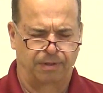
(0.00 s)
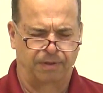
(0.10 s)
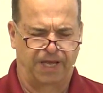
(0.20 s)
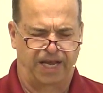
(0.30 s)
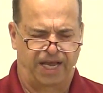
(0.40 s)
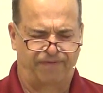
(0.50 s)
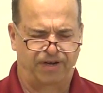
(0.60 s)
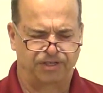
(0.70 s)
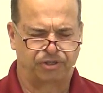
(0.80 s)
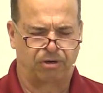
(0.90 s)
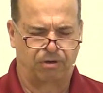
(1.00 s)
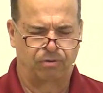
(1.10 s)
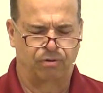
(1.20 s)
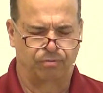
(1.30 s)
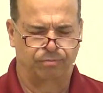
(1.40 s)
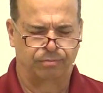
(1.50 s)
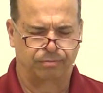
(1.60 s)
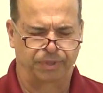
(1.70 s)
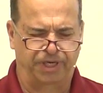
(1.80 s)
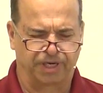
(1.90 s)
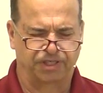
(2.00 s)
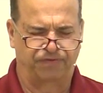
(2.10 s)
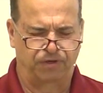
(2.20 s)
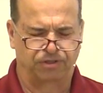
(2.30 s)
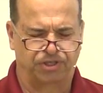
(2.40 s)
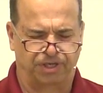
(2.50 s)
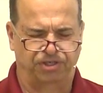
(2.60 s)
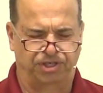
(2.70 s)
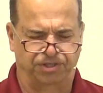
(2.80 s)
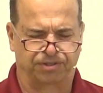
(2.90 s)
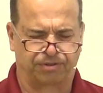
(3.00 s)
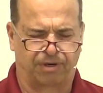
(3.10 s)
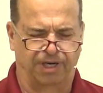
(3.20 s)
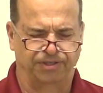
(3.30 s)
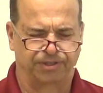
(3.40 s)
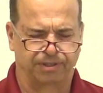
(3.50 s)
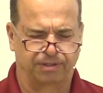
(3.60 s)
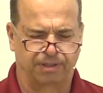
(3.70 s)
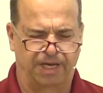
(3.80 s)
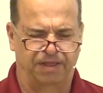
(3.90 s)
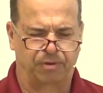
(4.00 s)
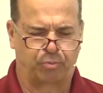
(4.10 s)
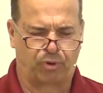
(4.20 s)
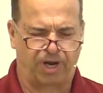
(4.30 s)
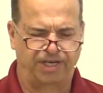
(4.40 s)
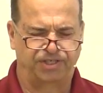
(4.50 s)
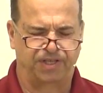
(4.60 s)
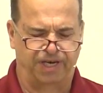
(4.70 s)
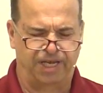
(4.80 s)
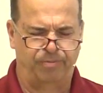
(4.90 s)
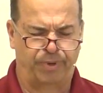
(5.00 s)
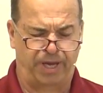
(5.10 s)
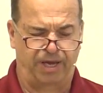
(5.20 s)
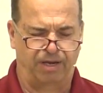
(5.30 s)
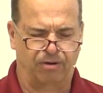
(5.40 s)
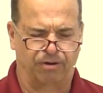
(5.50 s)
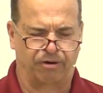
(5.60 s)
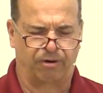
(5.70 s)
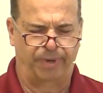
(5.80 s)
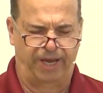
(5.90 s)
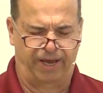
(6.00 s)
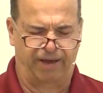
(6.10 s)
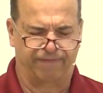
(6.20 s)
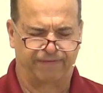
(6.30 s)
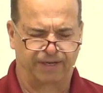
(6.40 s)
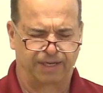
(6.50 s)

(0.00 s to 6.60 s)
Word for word: that heaven is our home because of your Son, Jesus Christ, and the price that he paid on our behalf,